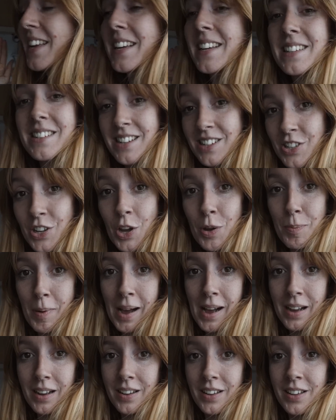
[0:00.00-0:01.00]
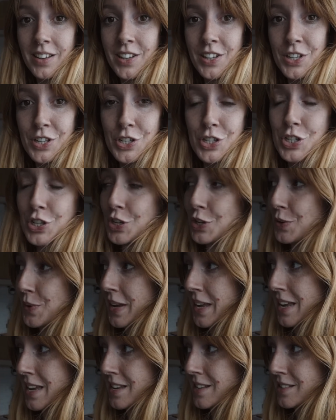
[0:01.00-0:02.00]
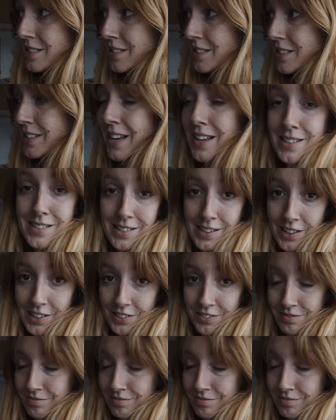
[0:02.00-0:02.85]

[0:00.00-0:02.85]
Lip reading: he did go back to his Tesla.